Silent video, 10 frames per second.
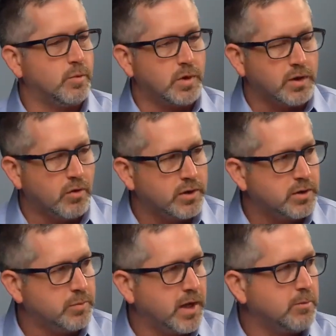We're going
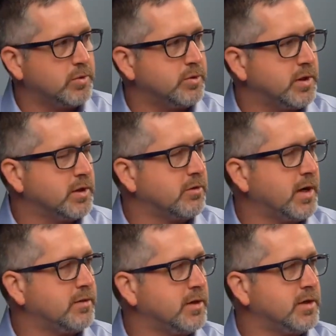to be able to
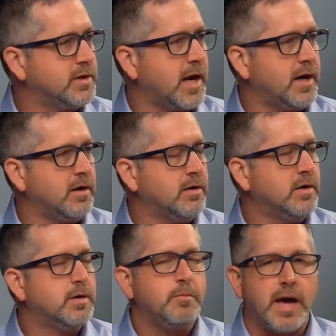integrate the entire
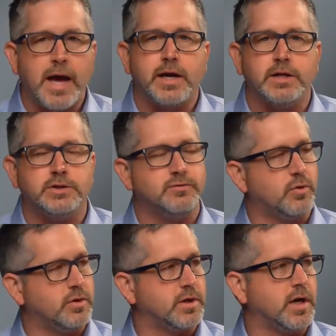package
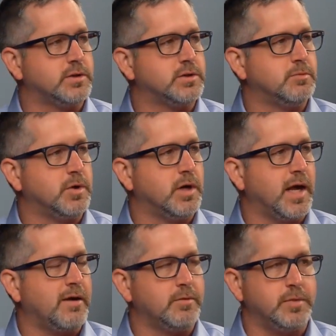for the customer and
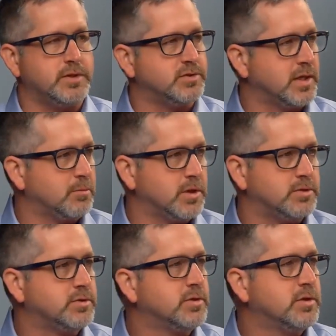have it be
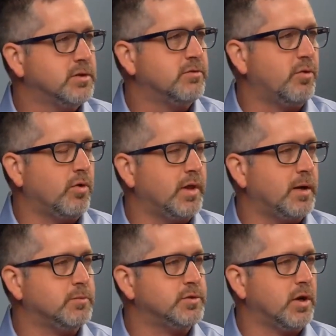seamless for
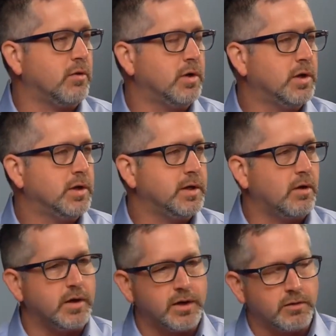them. So,
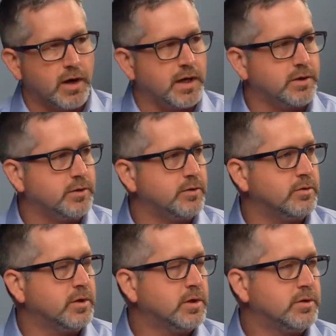integrating
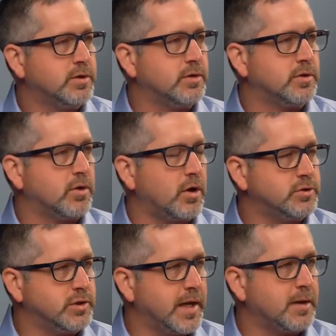to
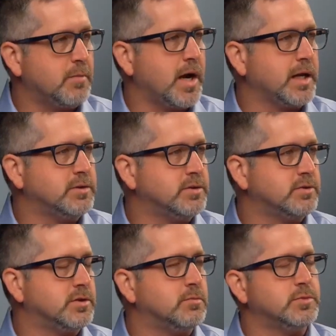larger data mining
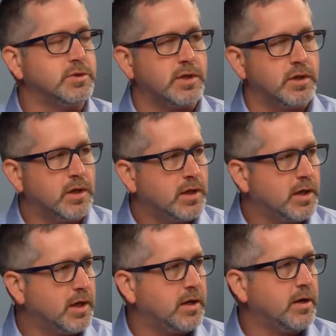systems
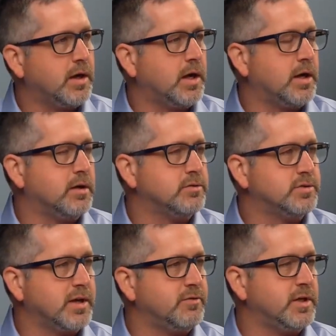and
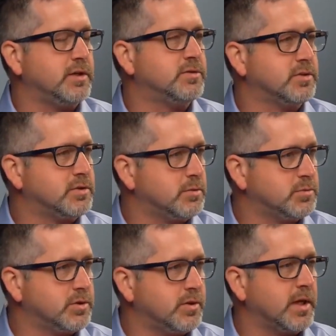safety
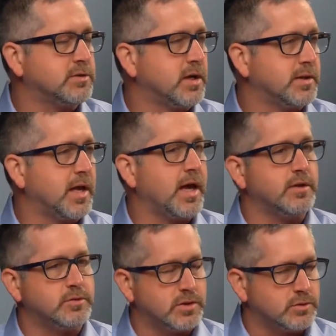systems and things like that
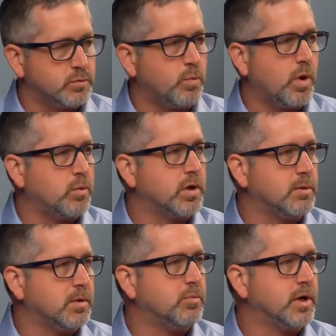is what we're
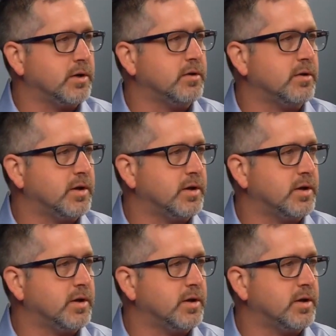going to be bringing to the